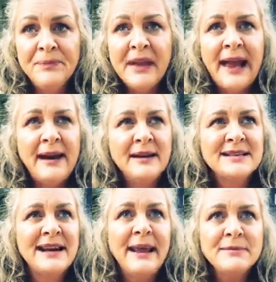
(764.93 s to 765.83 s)
And it's
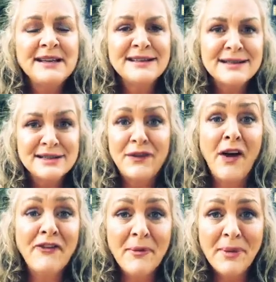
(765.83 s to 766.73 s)
an emptiness that's far
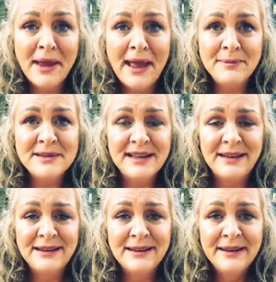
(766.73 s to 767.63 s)
from being empty,
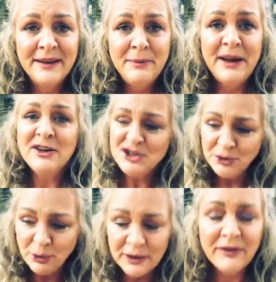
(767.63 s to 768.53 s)
because you
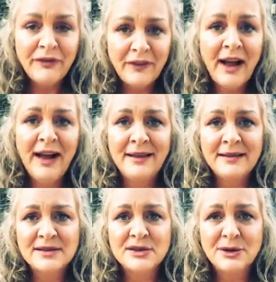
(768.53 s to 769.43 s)
will find
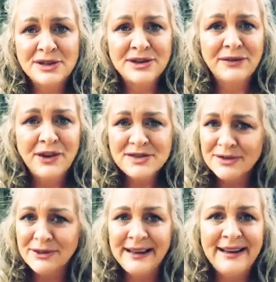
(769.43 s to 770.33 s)
the source of those
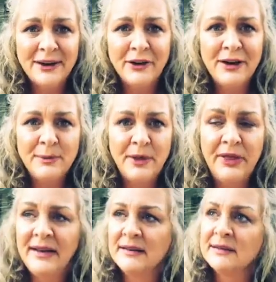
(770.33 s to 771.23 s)
really incredible
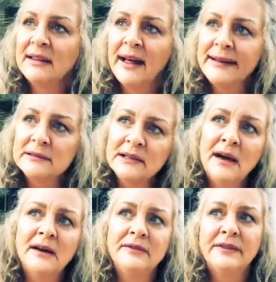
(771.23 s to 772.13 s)
things like
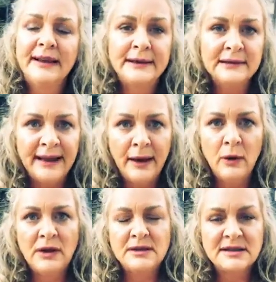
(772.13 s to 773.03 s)
love and
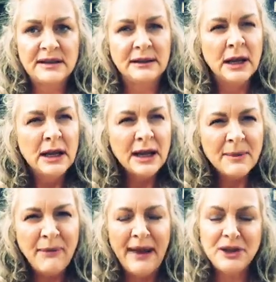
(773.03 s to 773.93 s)
allowance and
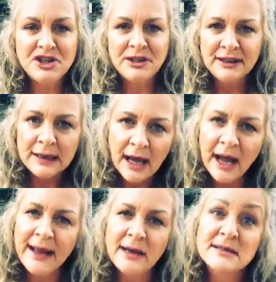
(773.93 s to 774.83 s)
compassion and
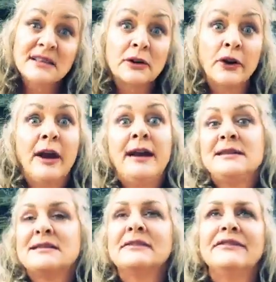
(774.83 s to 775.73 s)
kindness and
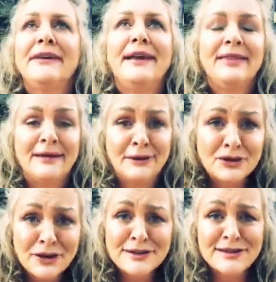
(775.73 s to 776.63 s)
grace and faith and
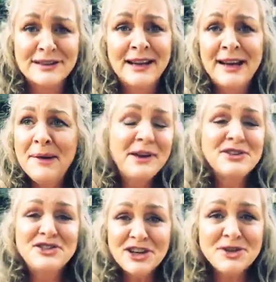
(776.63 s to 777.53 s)
trust,
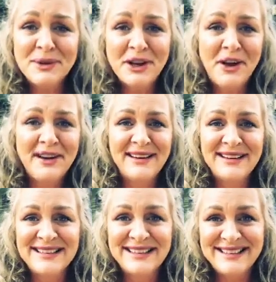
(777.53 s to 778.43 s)
because judgment can't
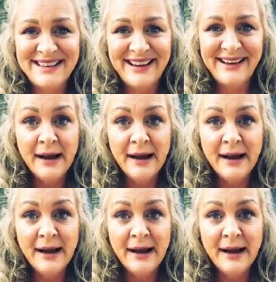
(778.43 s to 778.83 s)
exist there.